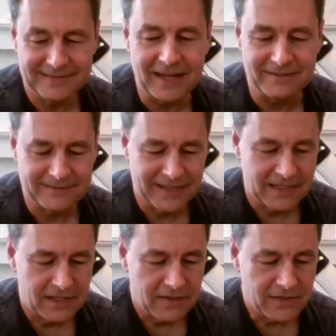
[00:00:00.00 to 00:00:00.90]
yeah.
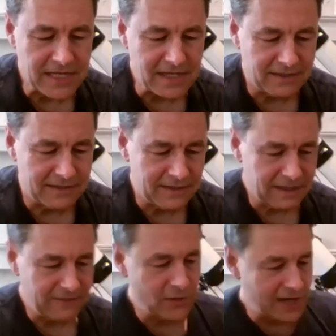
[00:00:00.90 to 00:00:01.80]
The
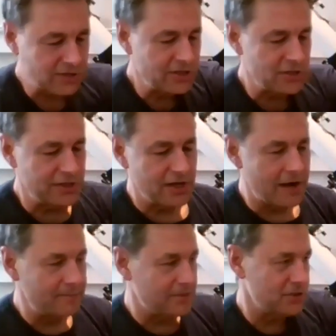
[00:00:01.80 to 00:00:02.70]
if you actually do the
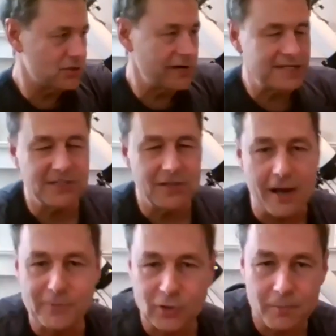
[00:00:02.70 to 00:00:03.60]
op the trace the
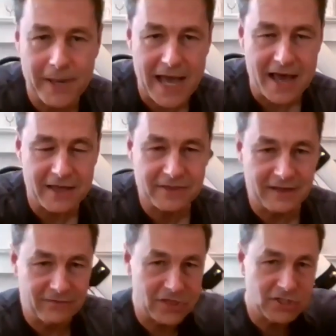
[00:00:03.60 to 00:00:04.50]
optical path
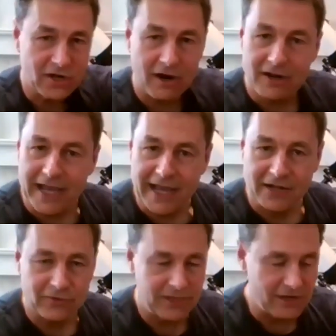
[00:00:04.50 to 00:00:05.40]
of the
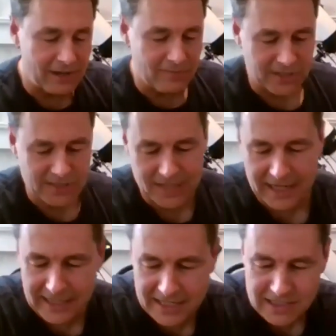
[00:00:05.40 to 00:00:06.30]
starlight or the object's
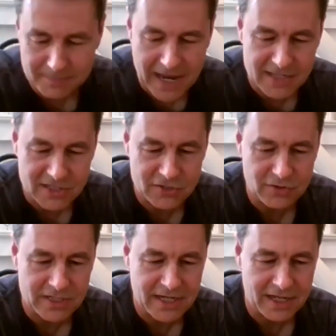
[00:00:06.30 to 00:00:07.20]
light as it passes
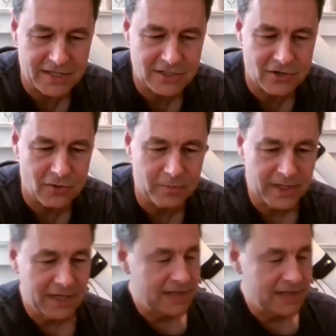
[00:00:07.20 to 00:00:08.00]
through the telescope,